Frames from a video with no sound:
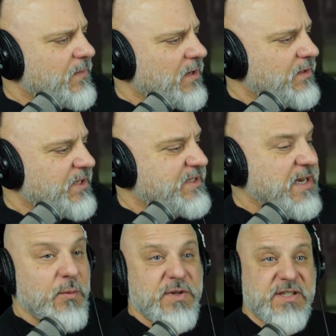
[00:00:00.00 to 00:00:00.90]
do you
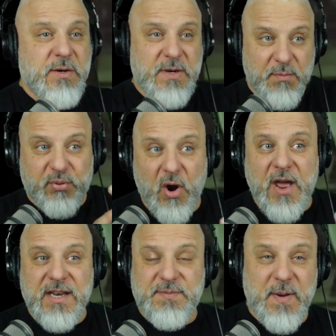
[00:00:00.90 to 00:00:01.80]
see when he
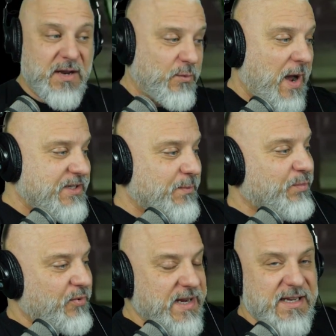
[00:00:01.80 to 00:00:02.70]
brought watch him
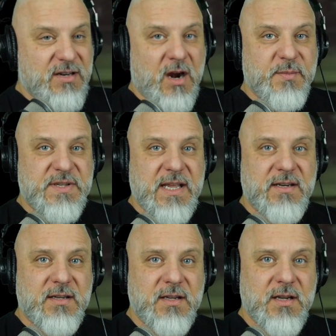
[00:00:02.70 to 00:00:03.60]
bring his arms
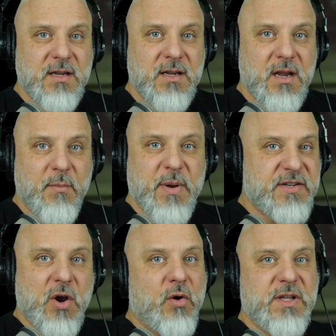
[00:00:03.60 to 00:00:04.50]
in, but
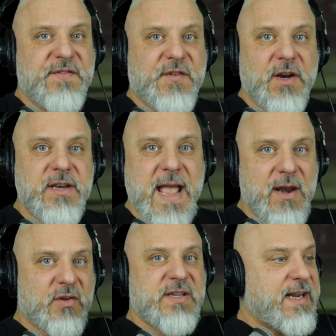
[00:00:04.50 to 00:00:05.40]
it's only for a
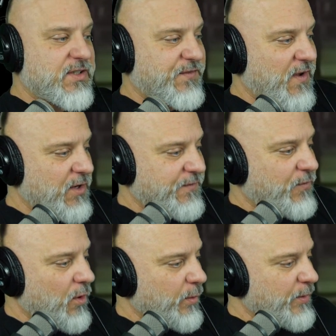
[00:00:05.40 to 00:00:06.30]
nanosecond to fire
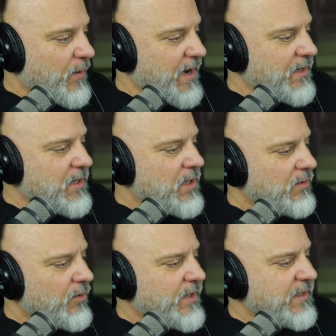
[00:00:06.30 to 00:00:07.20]
forward, right?
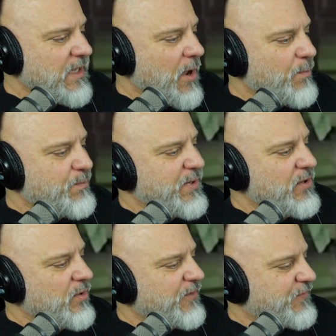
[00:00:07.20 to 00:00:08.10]
Look at how
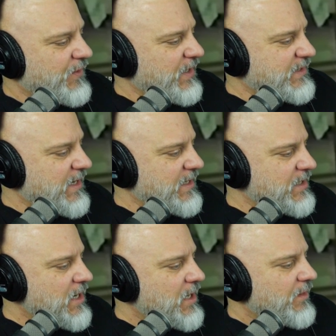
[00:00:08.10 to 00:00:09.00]
beautiful this is.
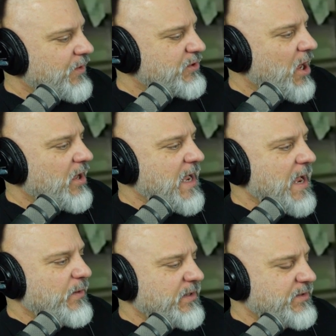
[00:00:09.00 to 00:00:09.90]
The tall
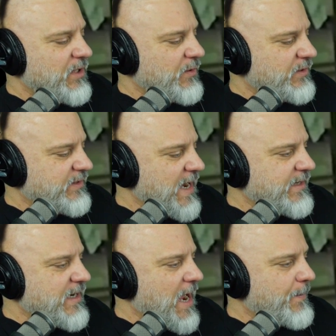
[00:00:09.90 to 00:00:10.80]
guy with the
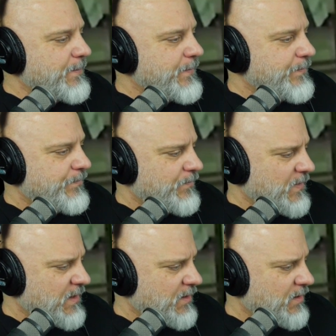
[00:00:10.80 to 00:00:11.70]
tank top,
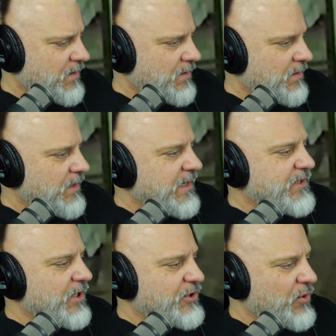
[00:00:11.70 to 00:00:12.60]
he's
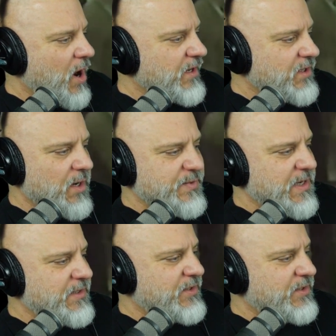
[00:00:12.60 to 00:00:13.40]
going to draw his arms in,